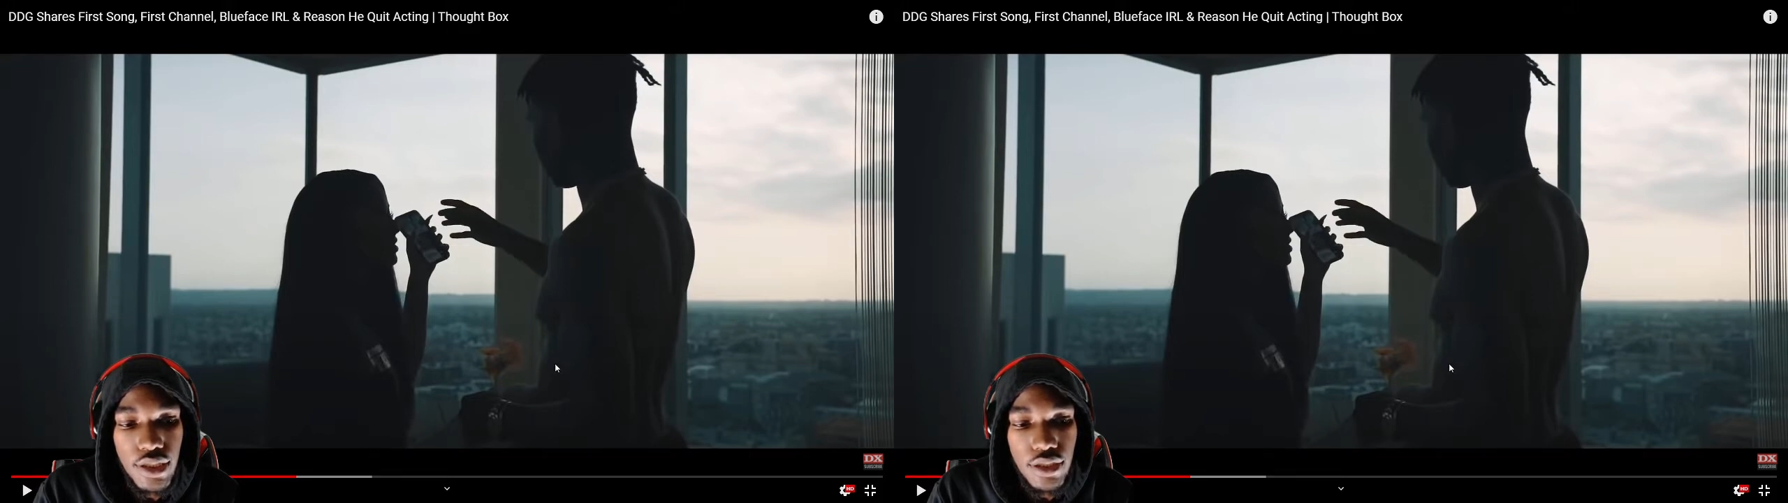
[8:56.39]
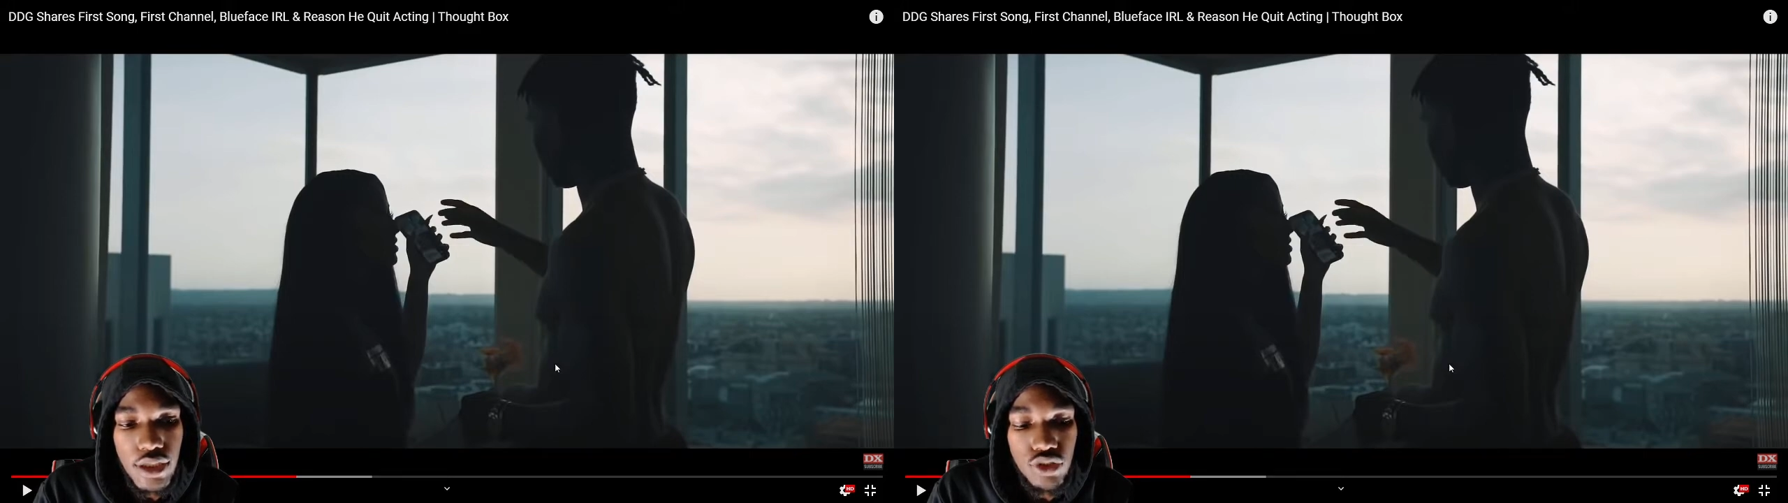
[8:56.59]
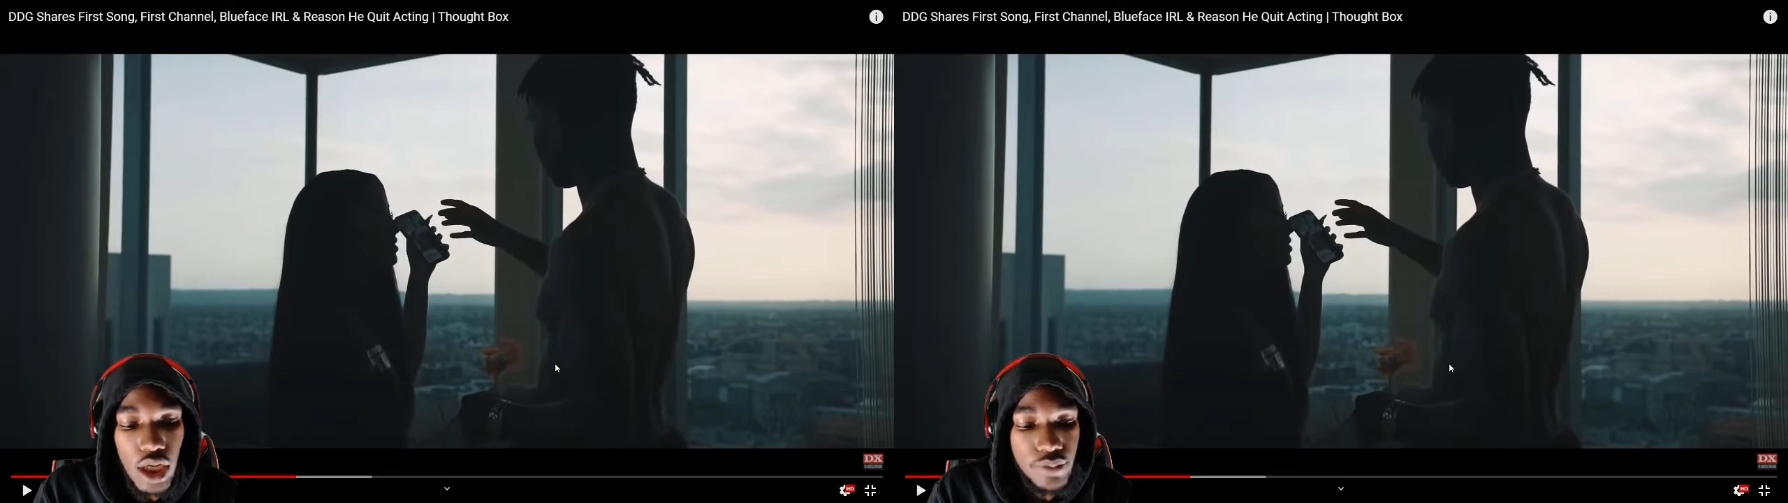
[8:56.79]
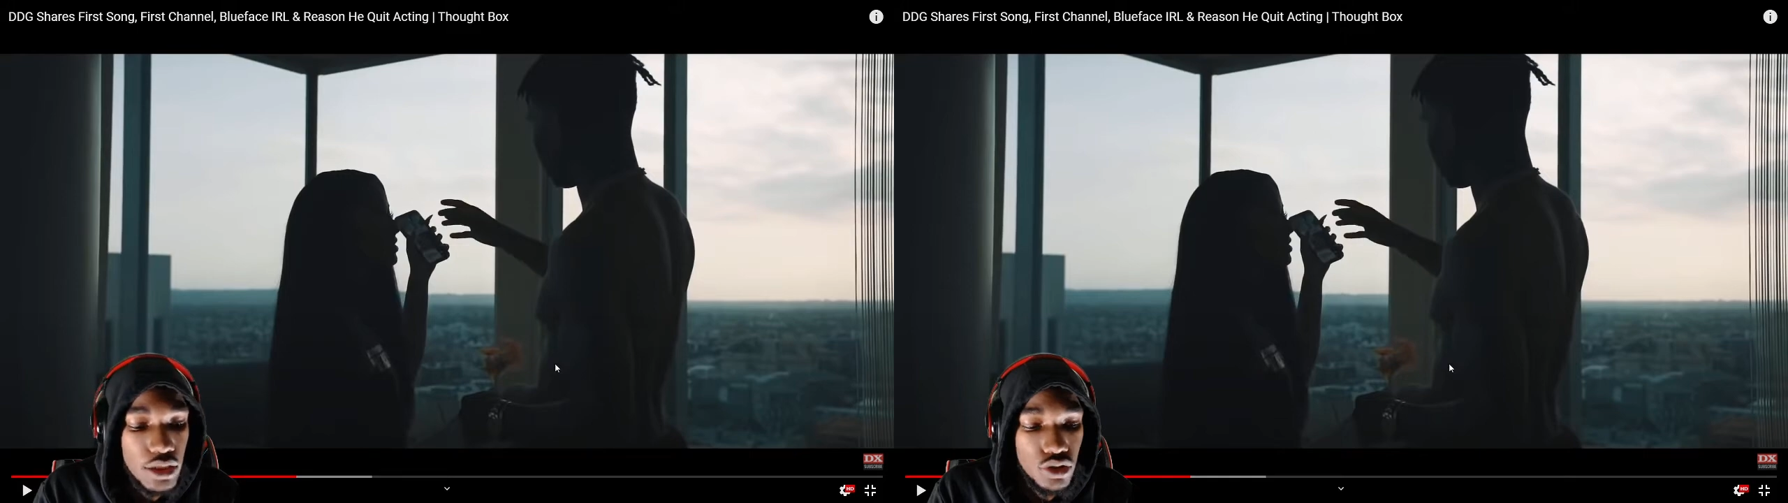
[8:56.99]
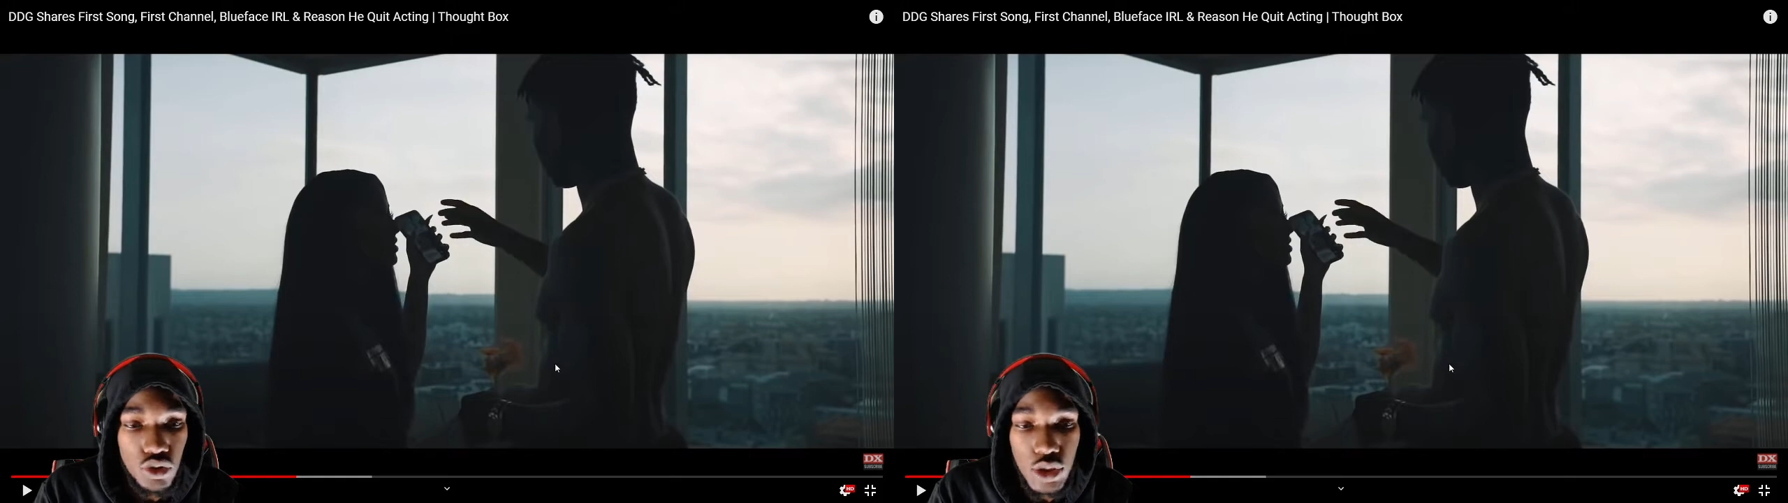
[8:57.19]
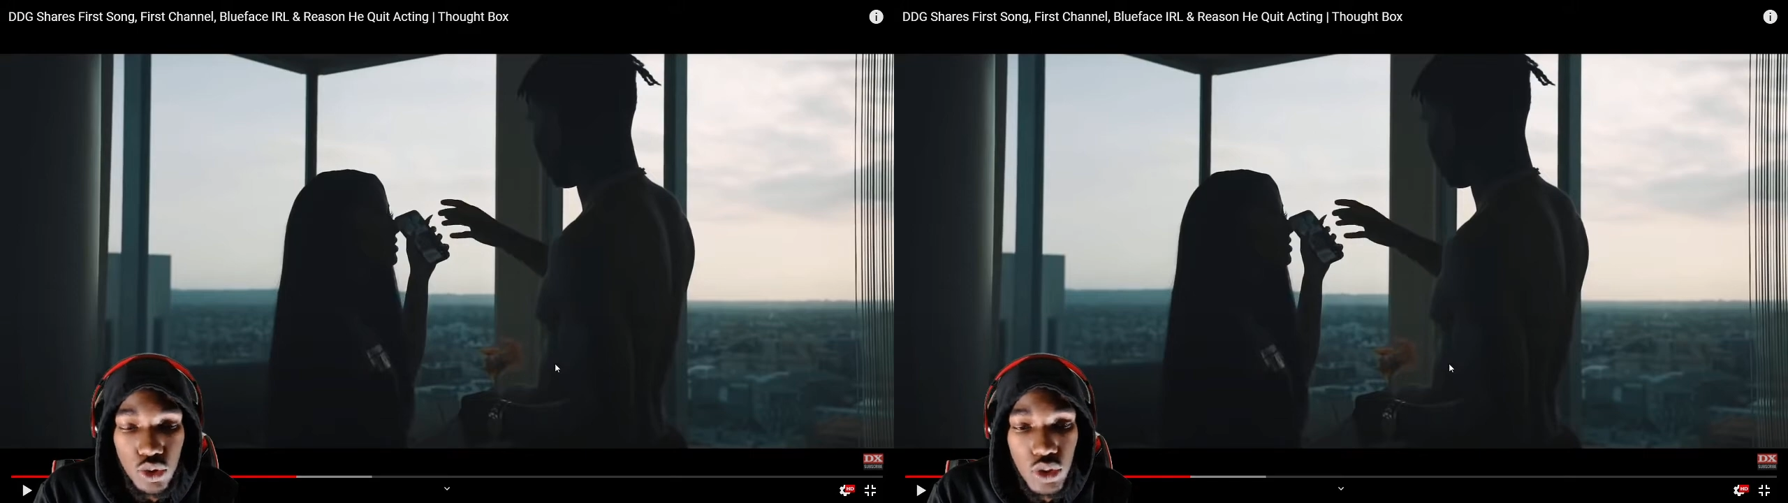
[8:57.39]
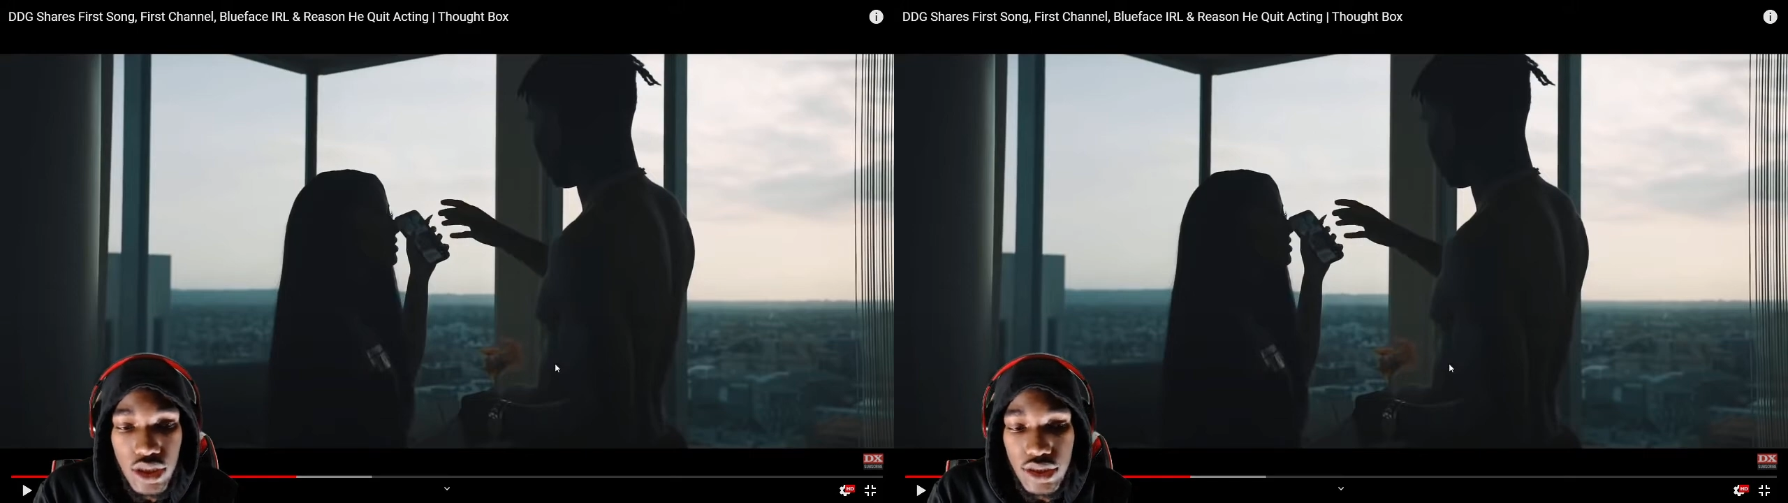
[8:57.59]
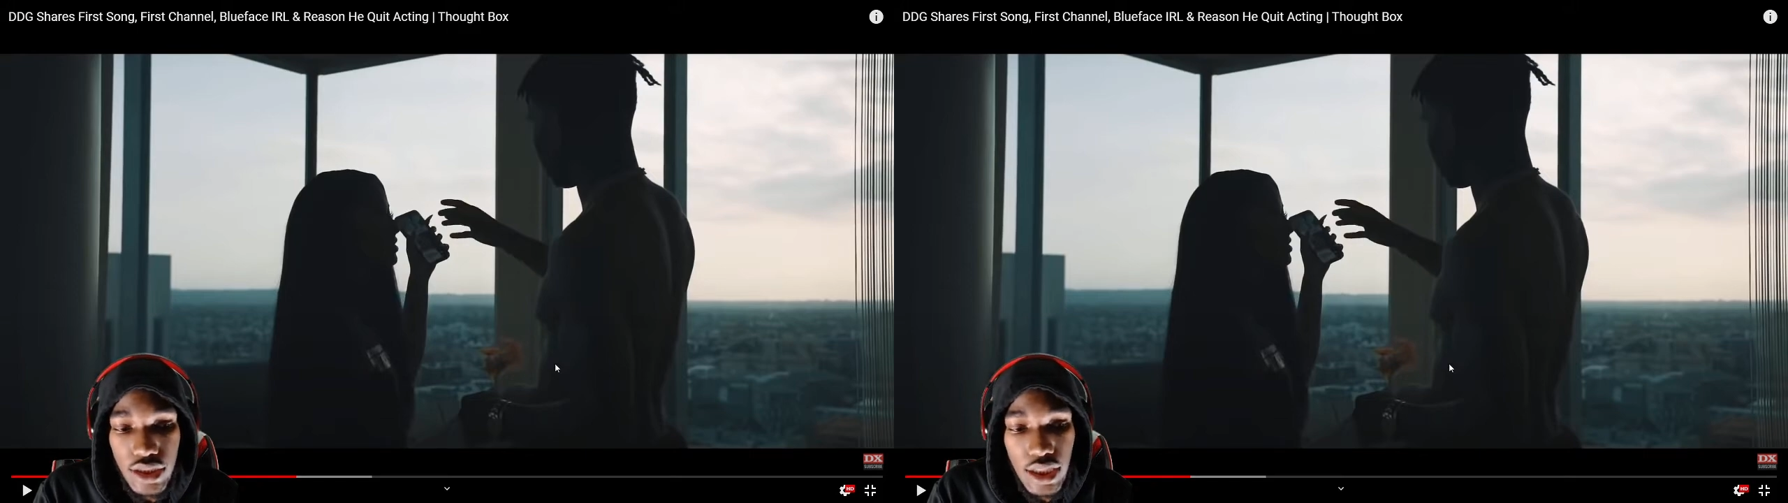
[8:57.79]
He dropped out of school. He quit
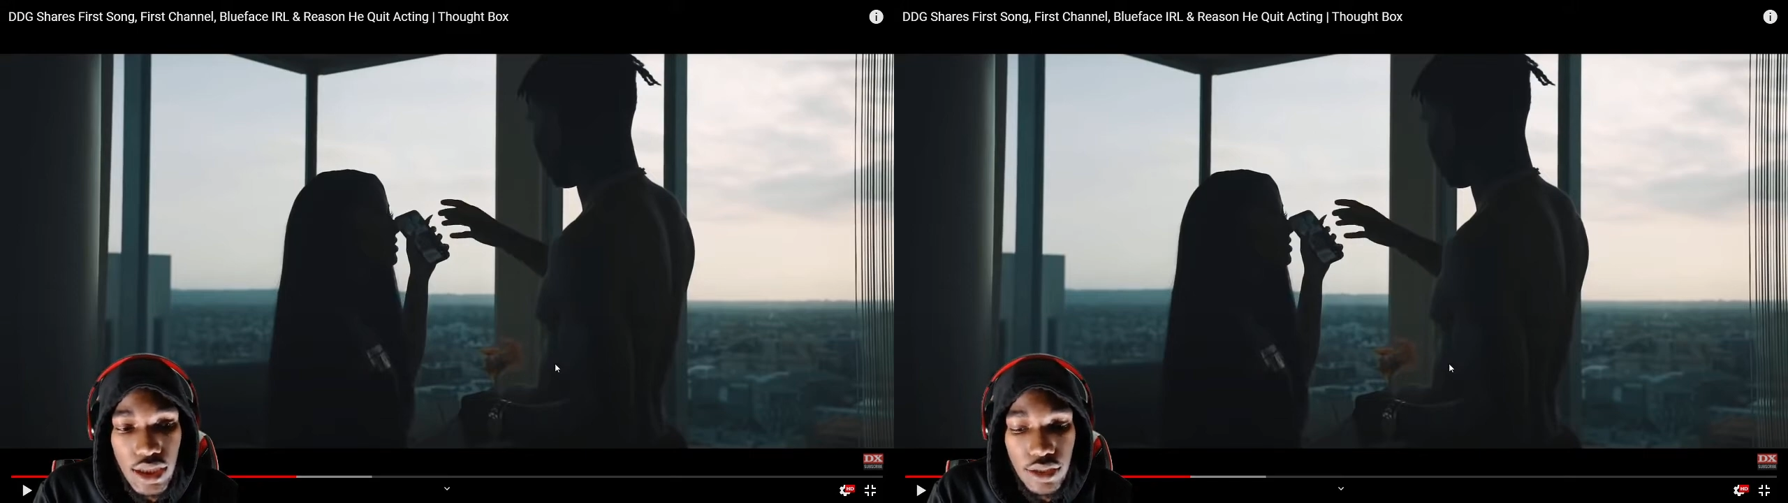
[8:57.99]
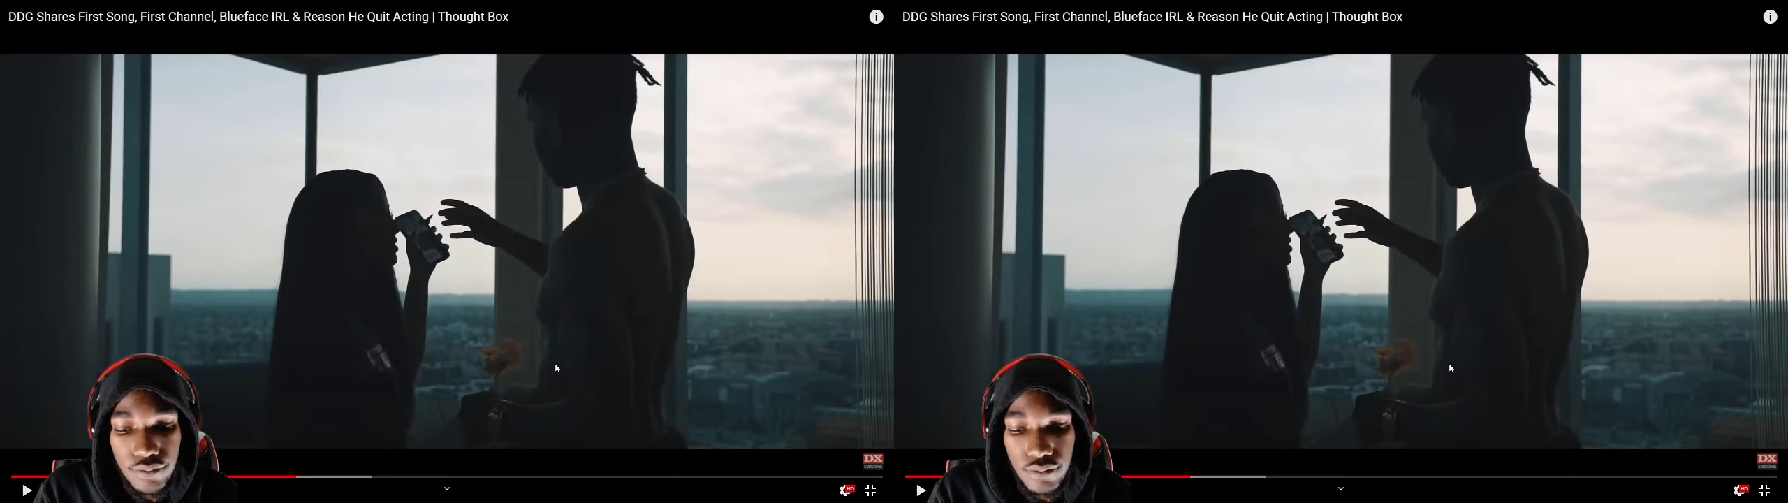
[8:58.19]
his job,